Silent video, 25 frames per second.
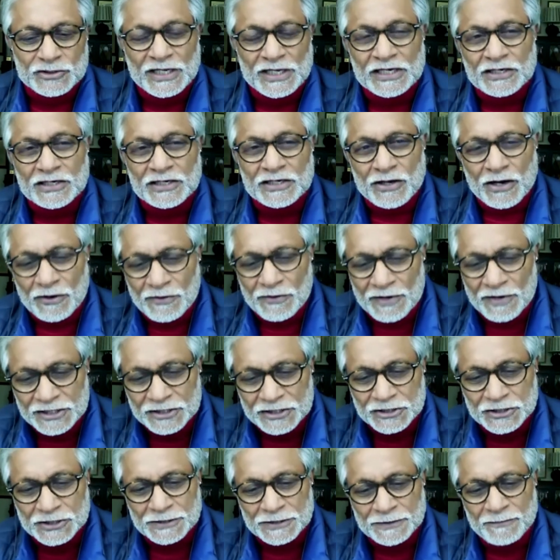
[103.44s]
to
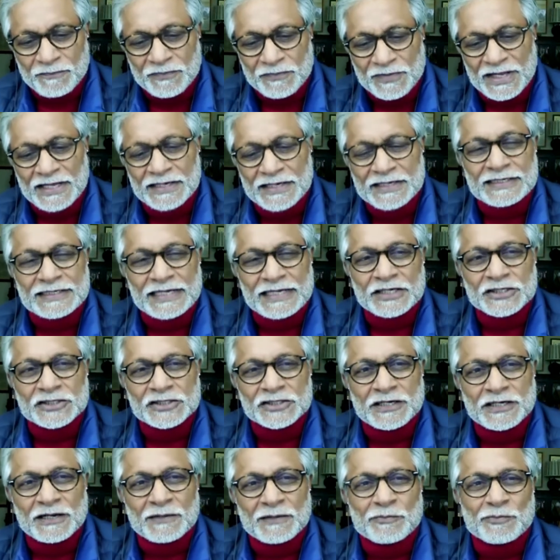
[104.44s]
encourage
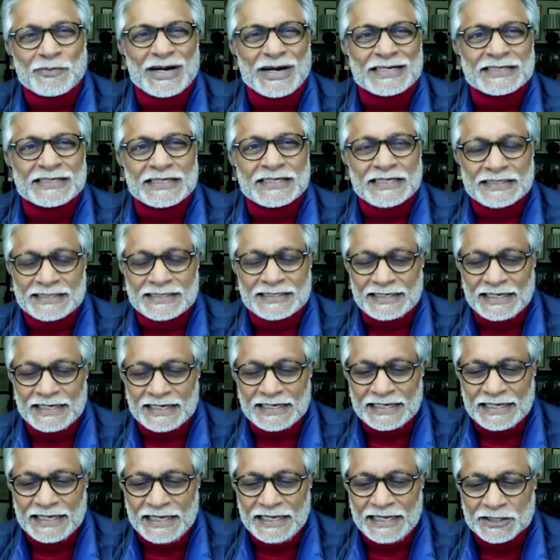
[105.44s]
intentional presence and
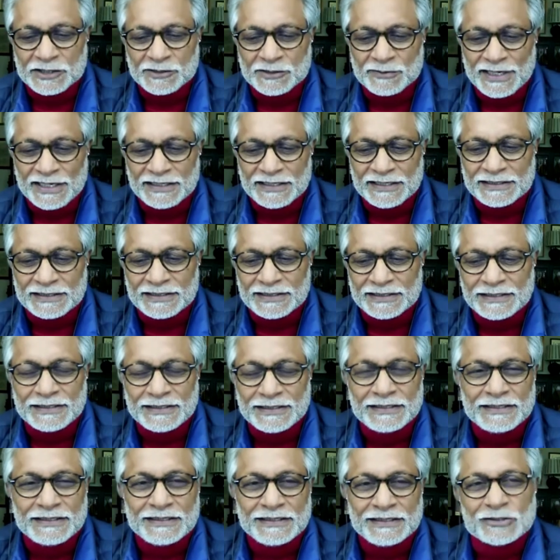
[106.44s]
engagement,
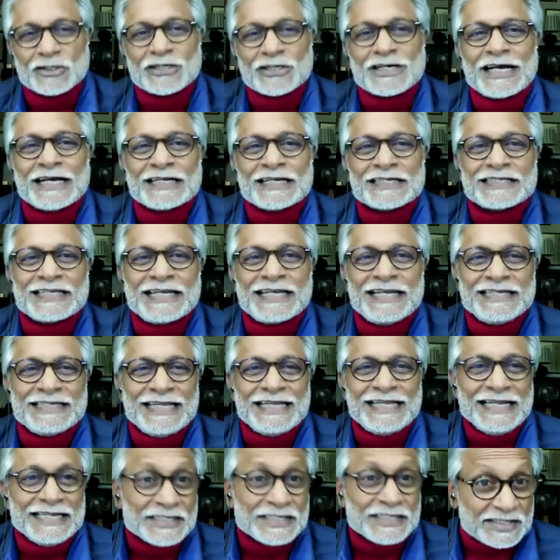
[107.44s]
to
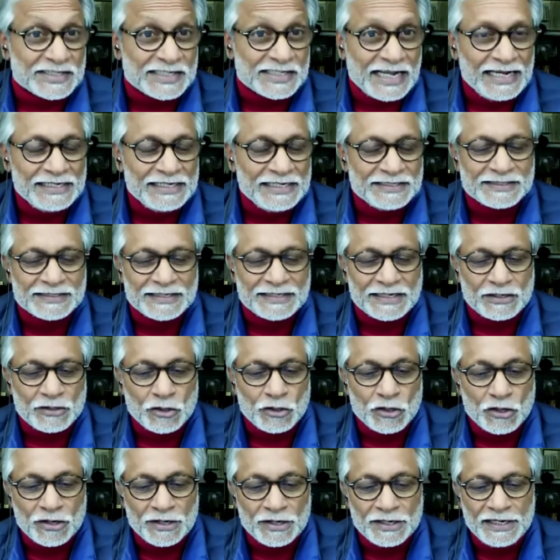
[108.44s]
cascade insights
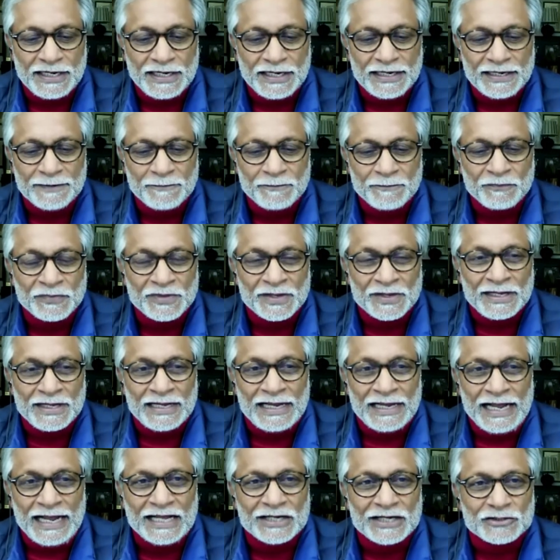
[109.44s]
and learning,
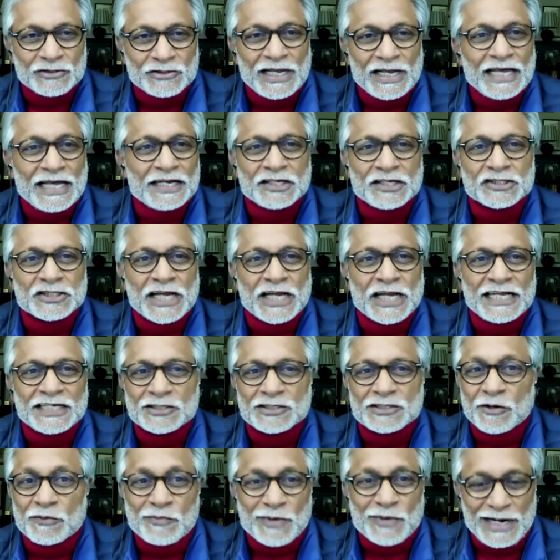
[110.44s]
and to
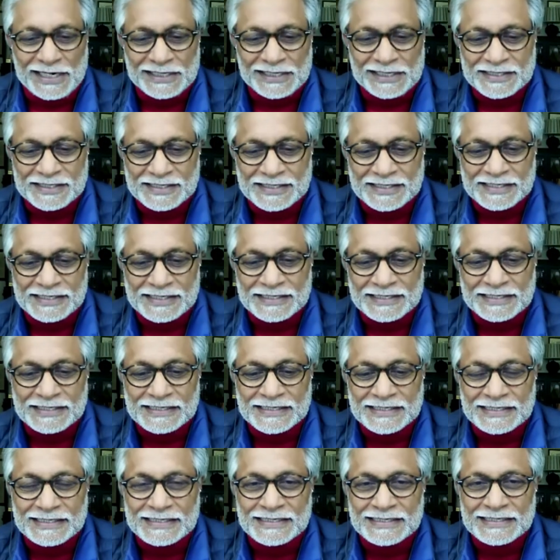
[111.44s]
energize our
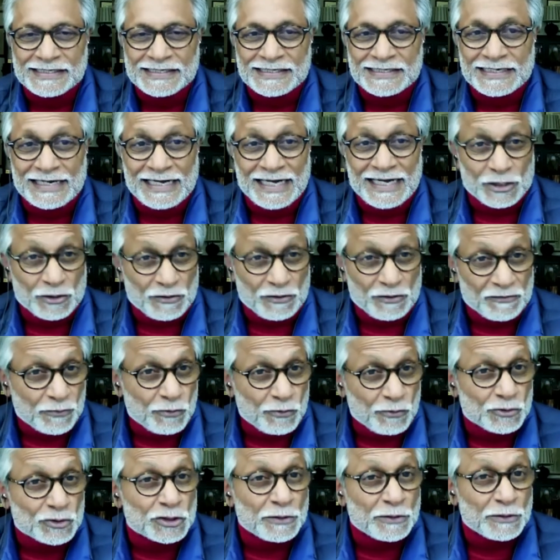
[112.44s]
practices, and of
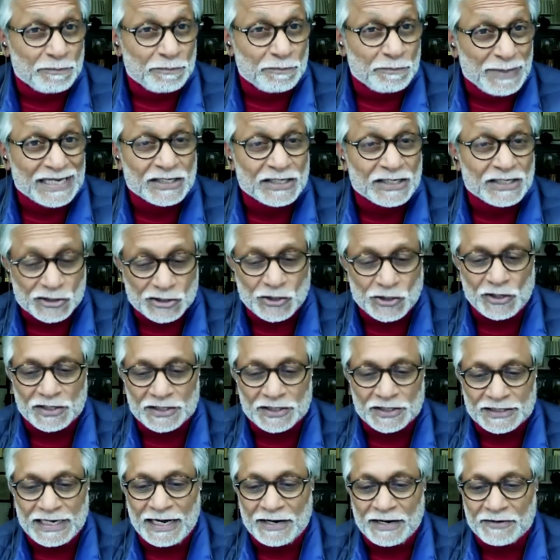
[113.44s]
course, to build
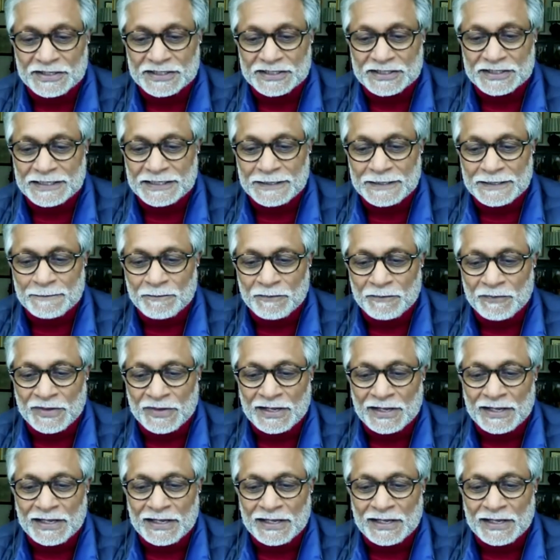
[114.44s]
solidarity.